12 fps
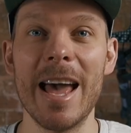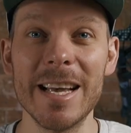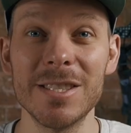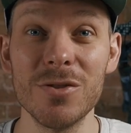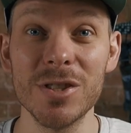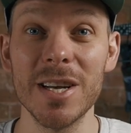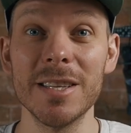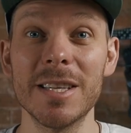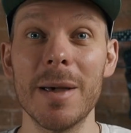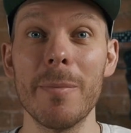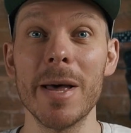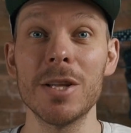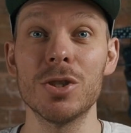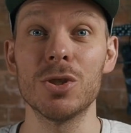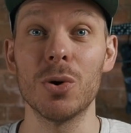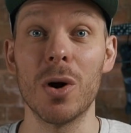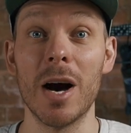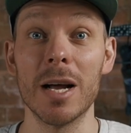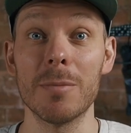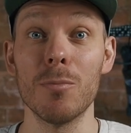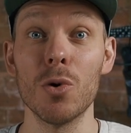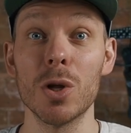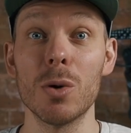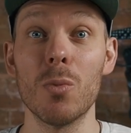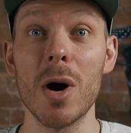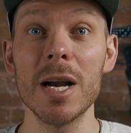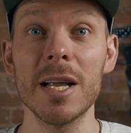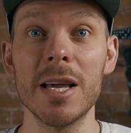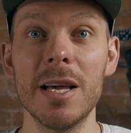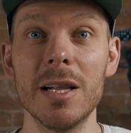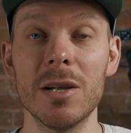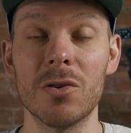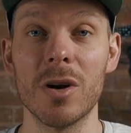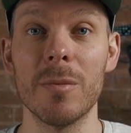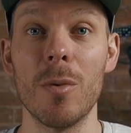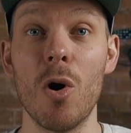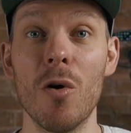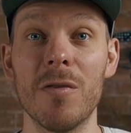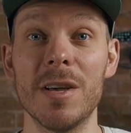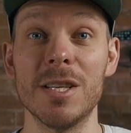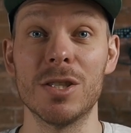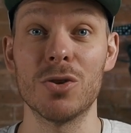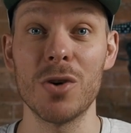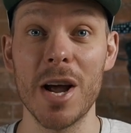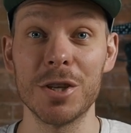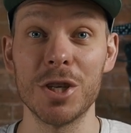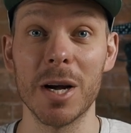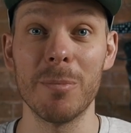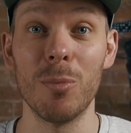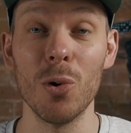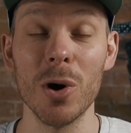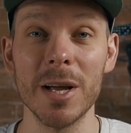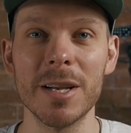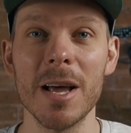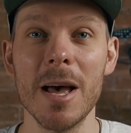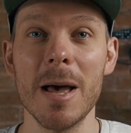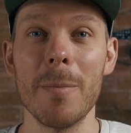As a result, he managed to cut more than one kilogram off his Trek Checkpoint